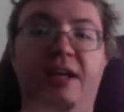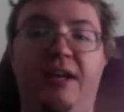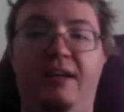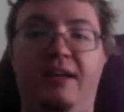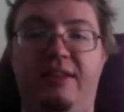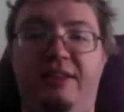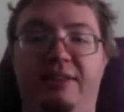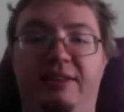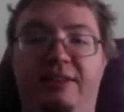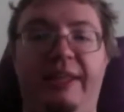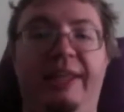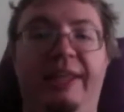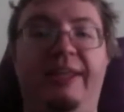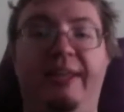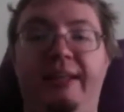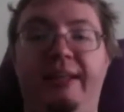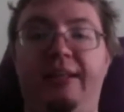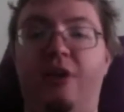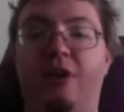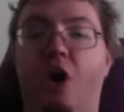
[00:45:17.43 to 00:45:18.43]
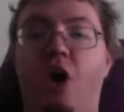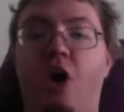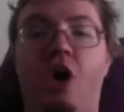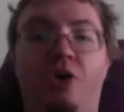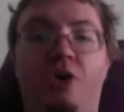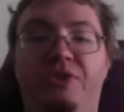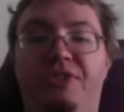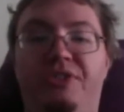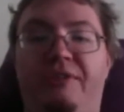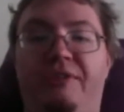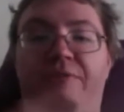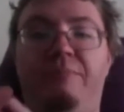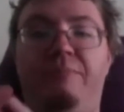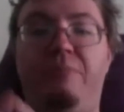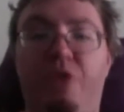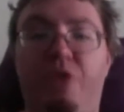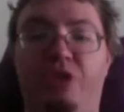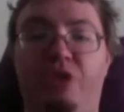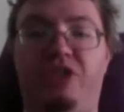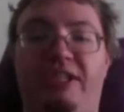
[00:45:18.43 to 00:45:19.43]
linking all seven
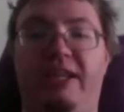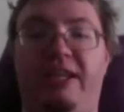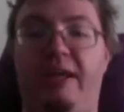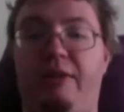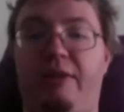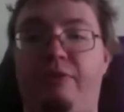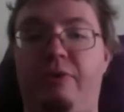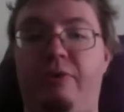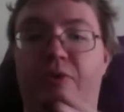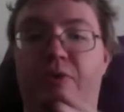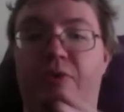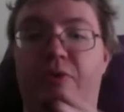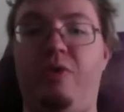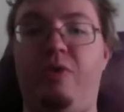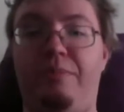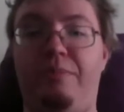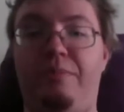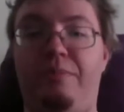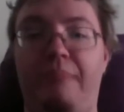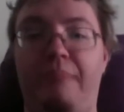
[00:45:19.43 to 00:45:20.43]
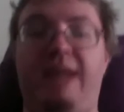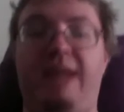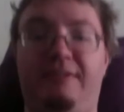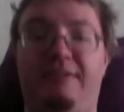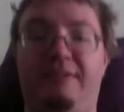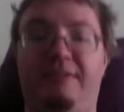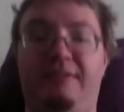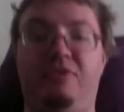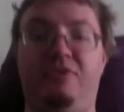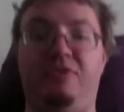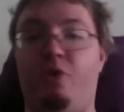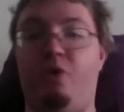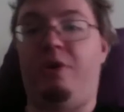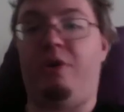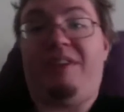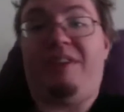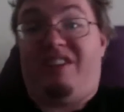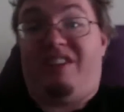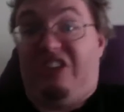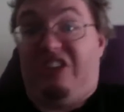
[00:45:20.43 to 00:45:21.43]
books together in one massive story
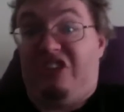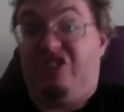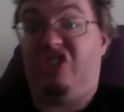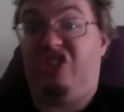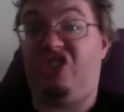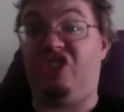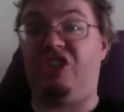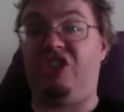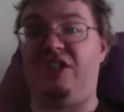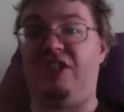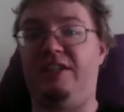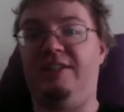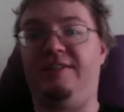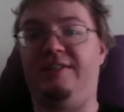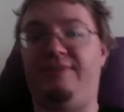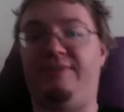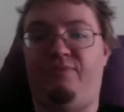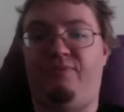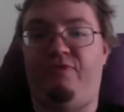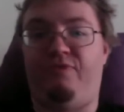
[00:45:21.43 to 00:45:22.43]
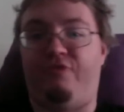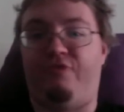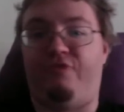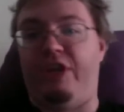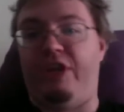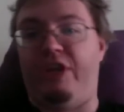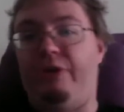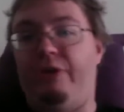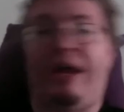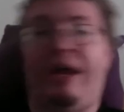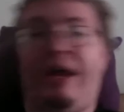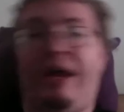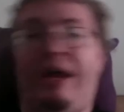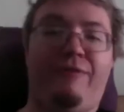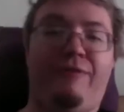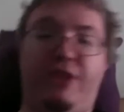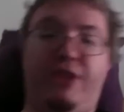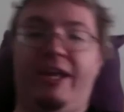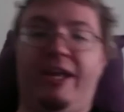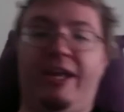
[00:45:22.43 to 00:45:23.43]
because she figured
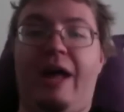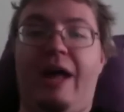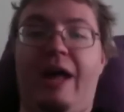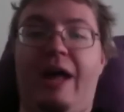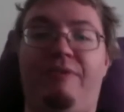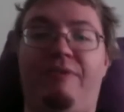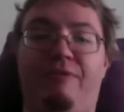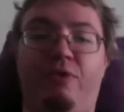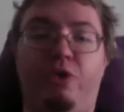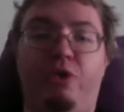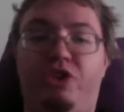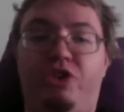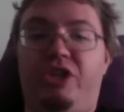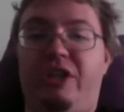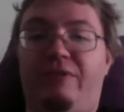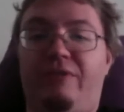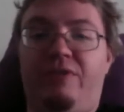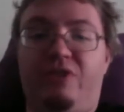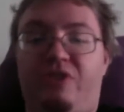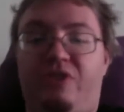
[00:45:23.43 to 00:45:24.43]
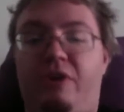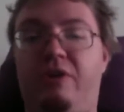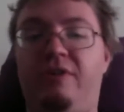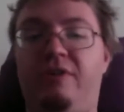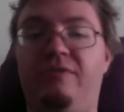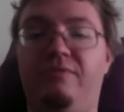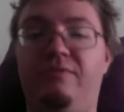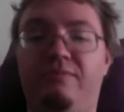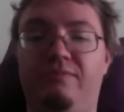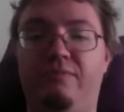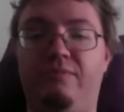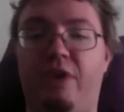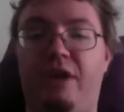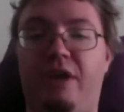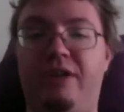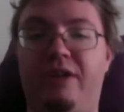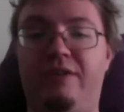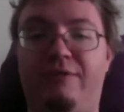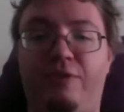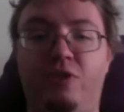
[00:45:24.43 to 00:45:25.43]
everything out before she ever started
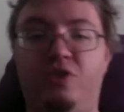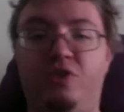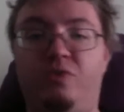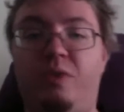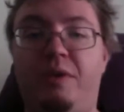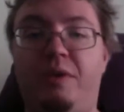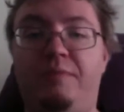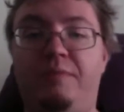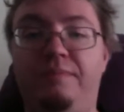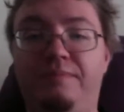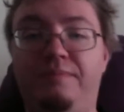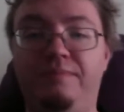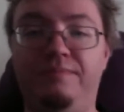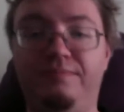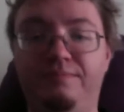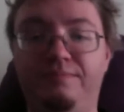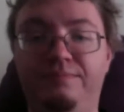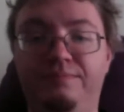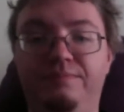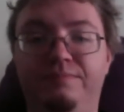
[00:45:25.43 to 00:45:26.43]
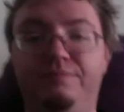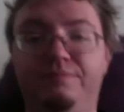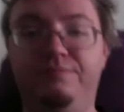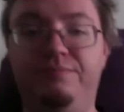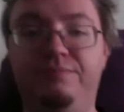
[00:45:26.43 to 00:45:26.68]
writing the first one. Oh yeah.